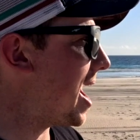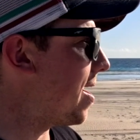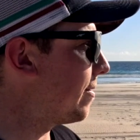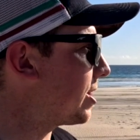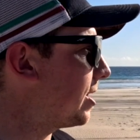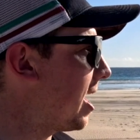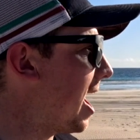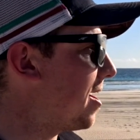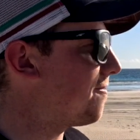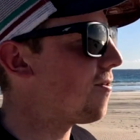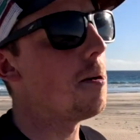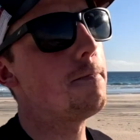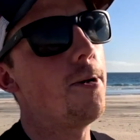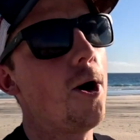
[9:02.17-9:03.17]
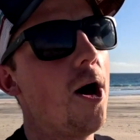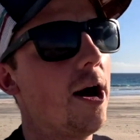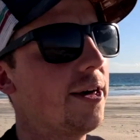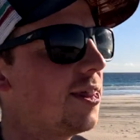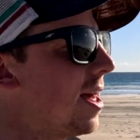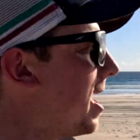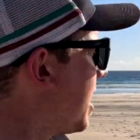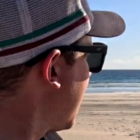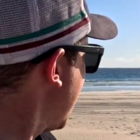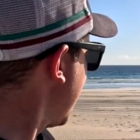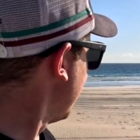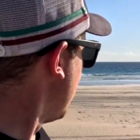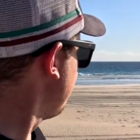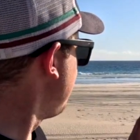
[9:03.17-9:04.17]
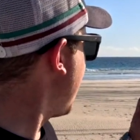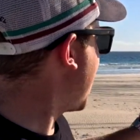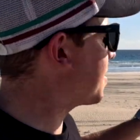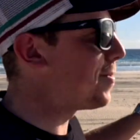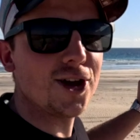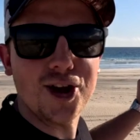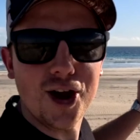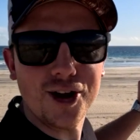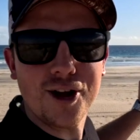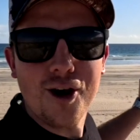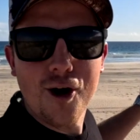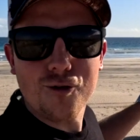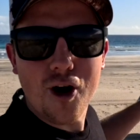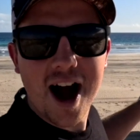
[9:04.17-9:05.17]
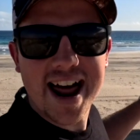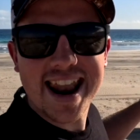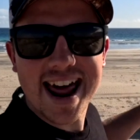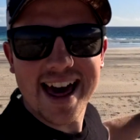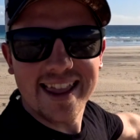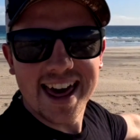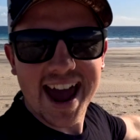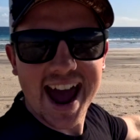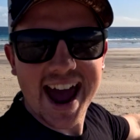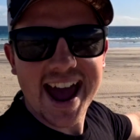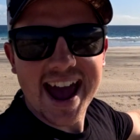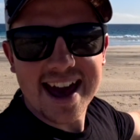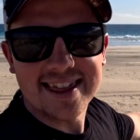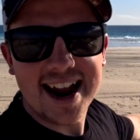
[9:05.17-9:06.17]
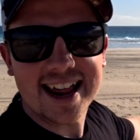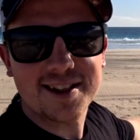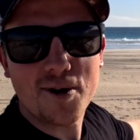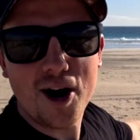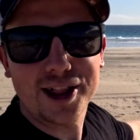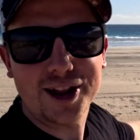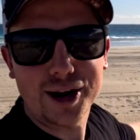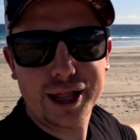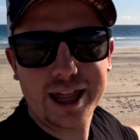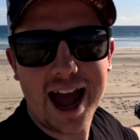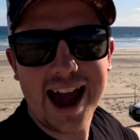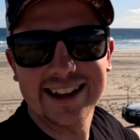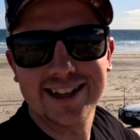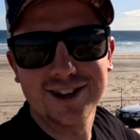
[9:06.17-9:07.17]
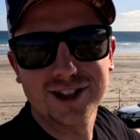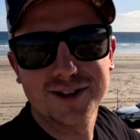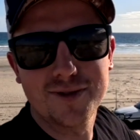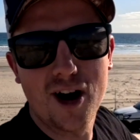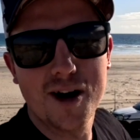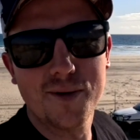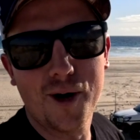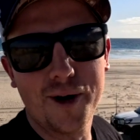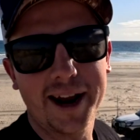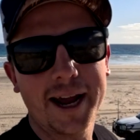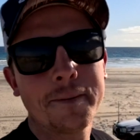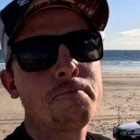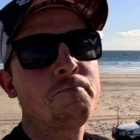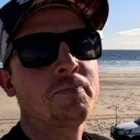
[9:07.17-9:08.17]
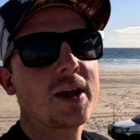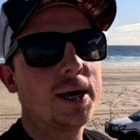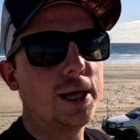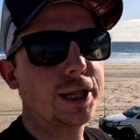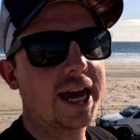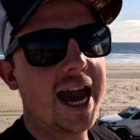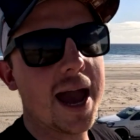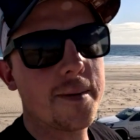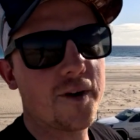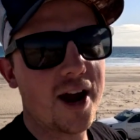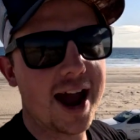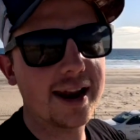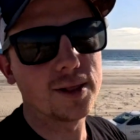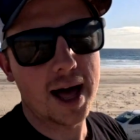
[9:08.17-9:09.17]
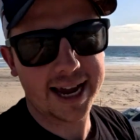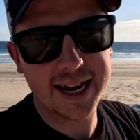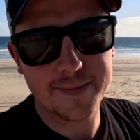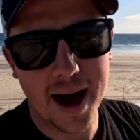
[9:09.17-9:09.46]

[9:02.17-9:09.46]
hours today from Perth, and I've parked my ute right there, and that is where it is going to stay until tomorrow morning. This campground, Lucky